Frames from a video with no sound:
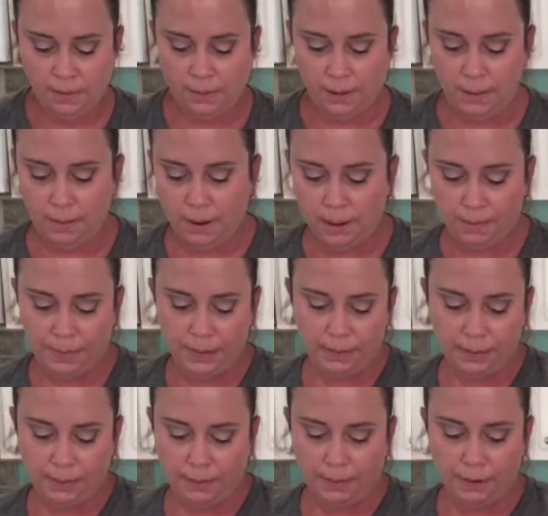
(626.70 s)
going to pop this
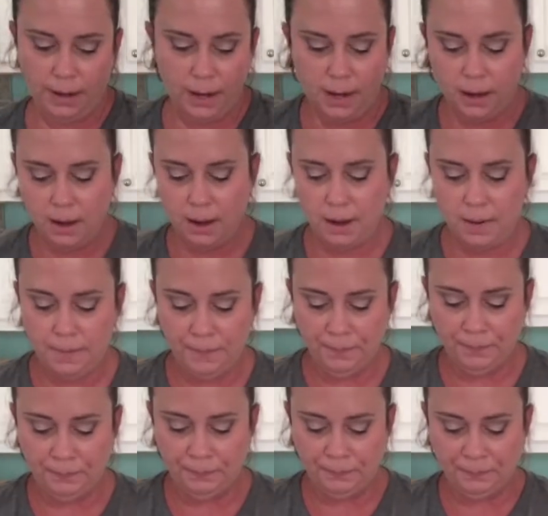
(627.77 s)
over here,
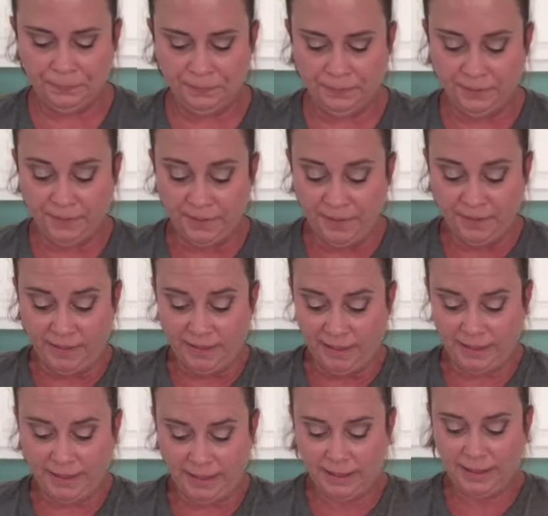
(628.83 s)

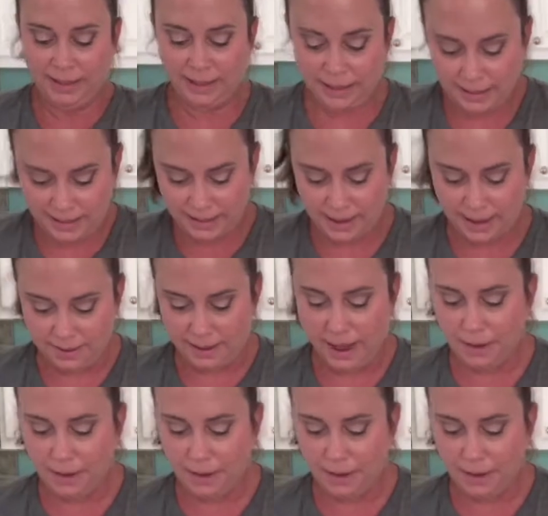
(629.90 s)
down